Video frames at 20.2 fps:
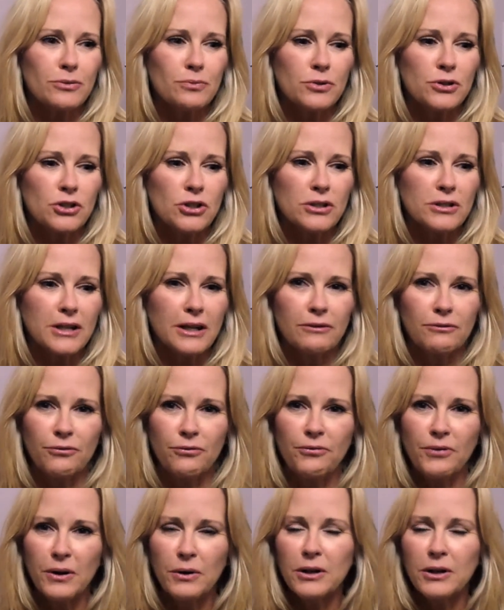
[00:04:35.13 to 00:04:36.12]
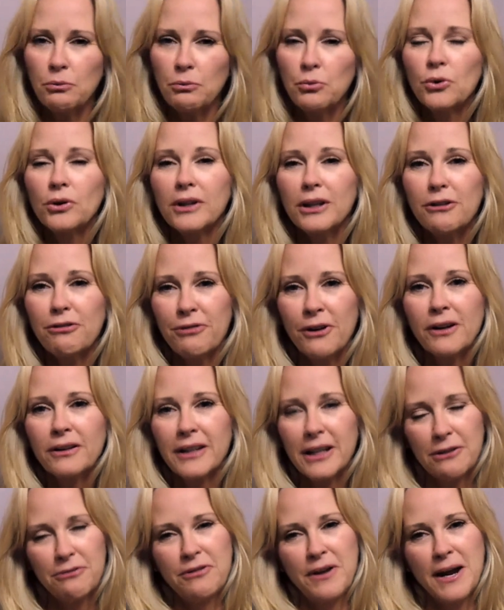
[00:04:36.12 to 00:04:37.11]
it was just, it really felt
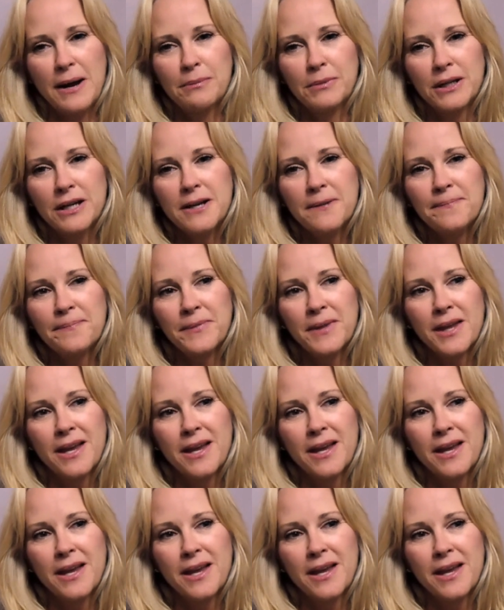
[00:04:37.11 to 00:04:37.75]
like family.